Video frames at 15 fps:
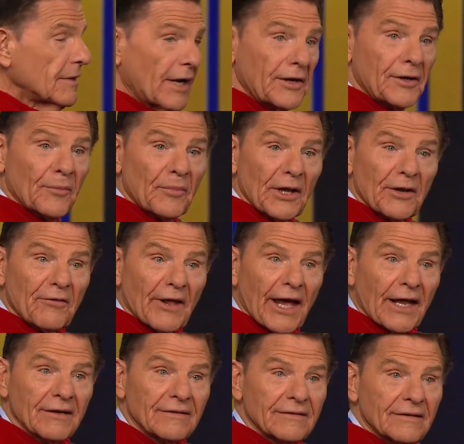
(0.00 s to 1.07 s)
didn't believe
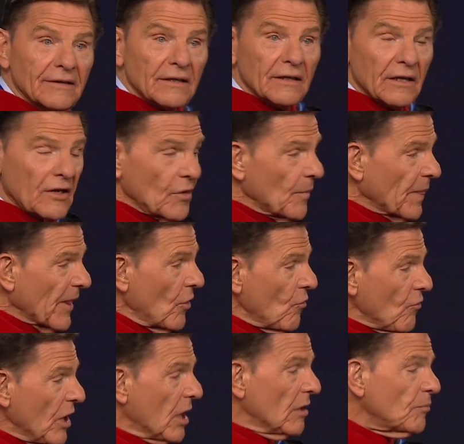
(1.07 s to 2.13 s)
that.
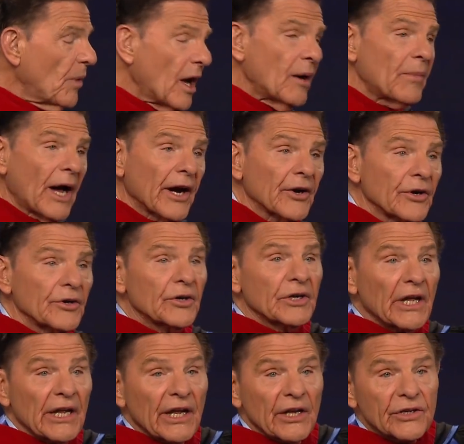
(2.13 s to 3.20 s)
Well, Bob Iger
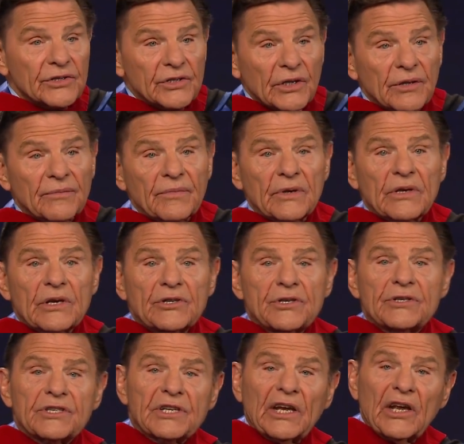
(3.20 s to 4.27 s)
today is
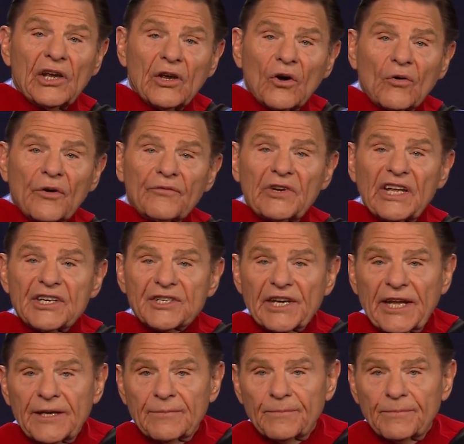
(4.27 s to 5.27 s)
CEO of Disney.